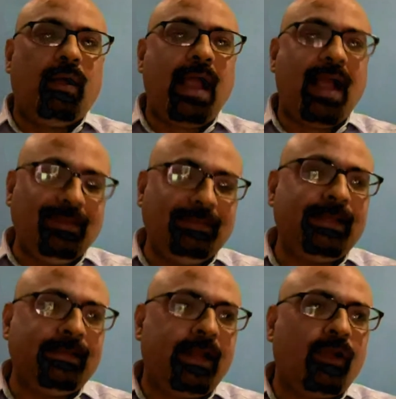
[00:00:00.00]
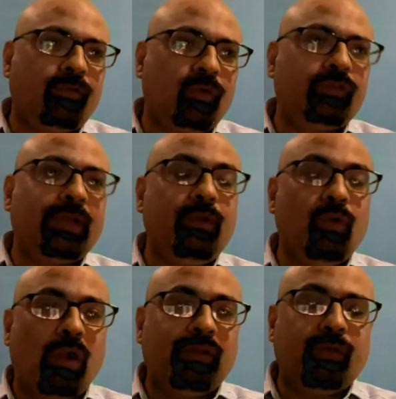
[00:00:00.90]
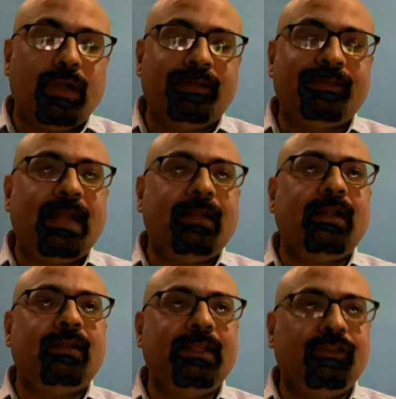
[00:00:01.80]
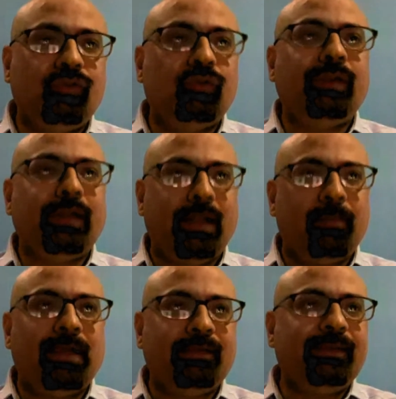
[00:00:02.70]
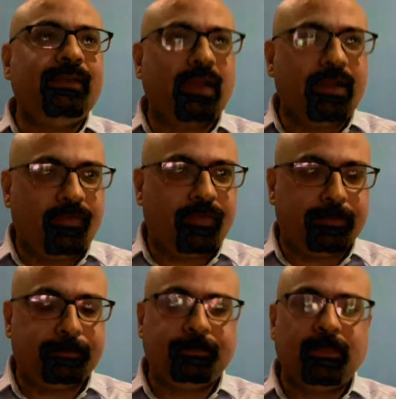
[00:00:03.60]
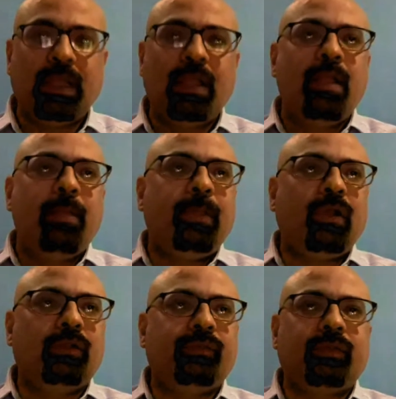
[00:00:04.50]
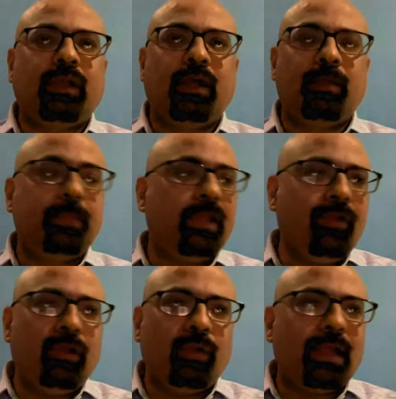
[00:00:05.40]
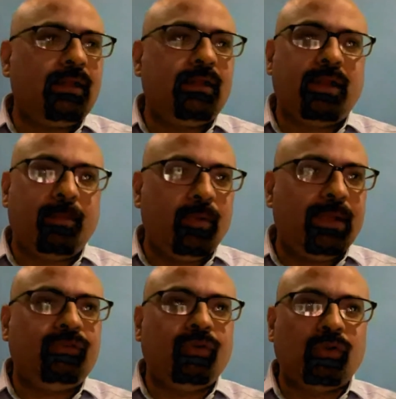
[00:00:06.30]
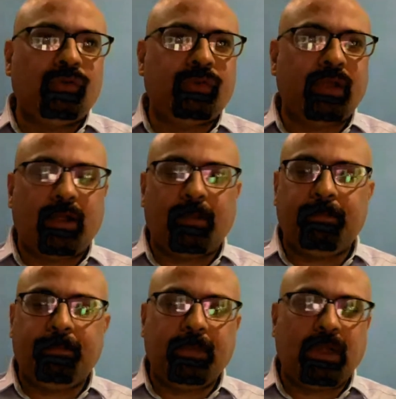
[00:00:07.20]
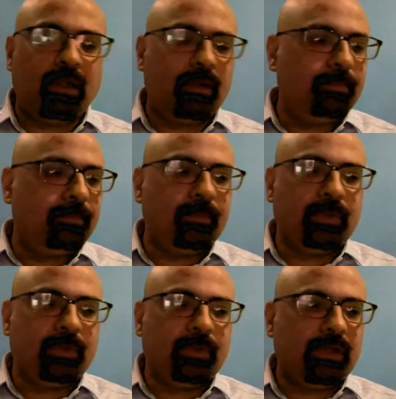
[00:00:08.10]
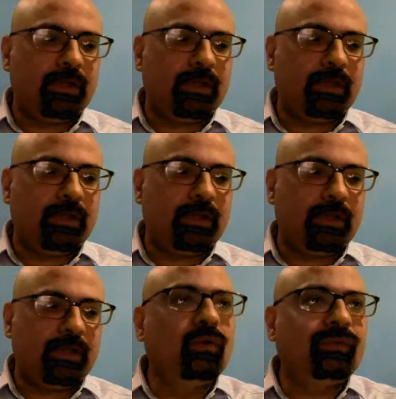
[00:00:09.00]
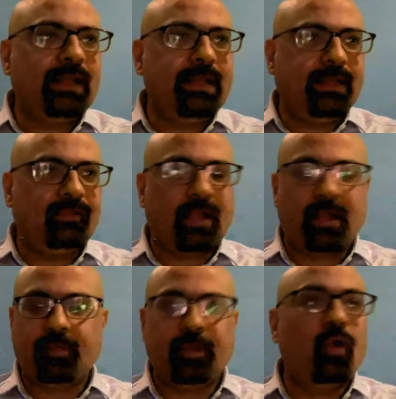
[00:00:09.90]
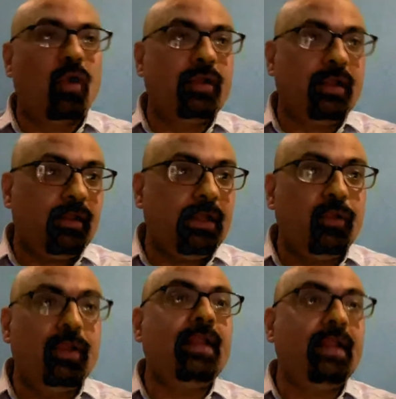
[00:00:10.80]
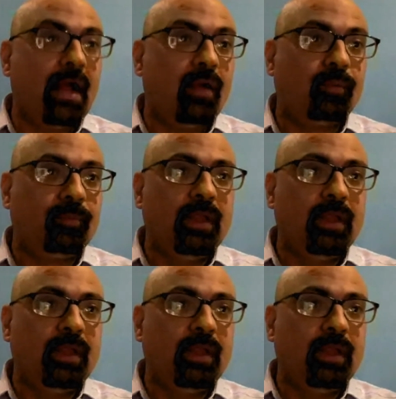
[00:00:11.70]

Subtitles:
Having said that, of course, I do also understand that the issues in LMICs are different. Because even look at the WHO's, the way it looks at THR, or Union now.